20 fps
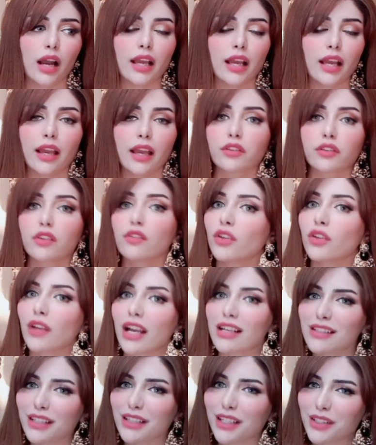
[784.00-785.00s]
I have given you
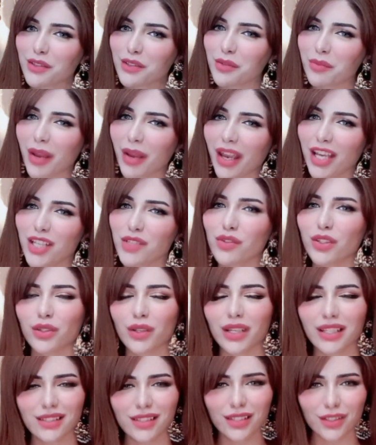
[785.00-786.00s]
guys a link to the page where you
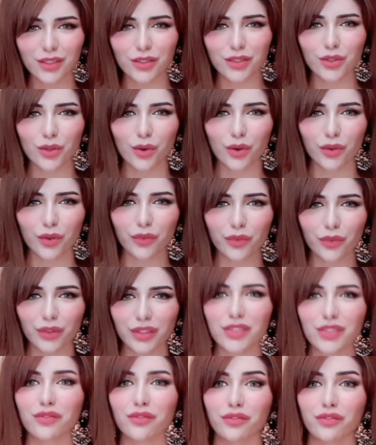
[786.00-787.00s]
can see the tutorial for
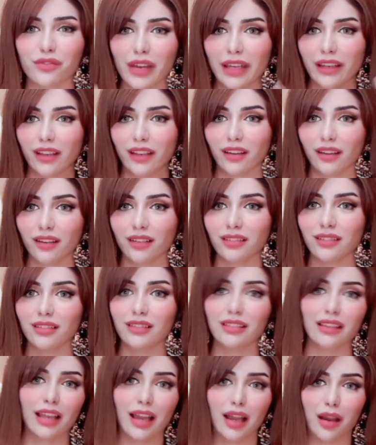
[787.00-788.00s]
this wedding
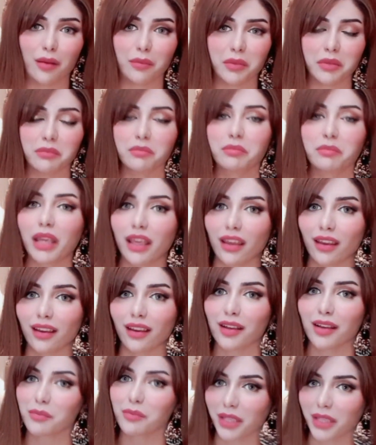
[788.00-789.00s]
glam pink
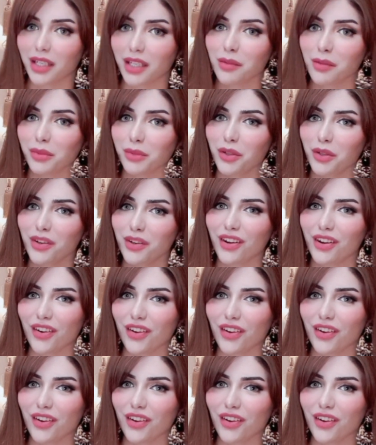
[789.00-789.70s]
makeup look.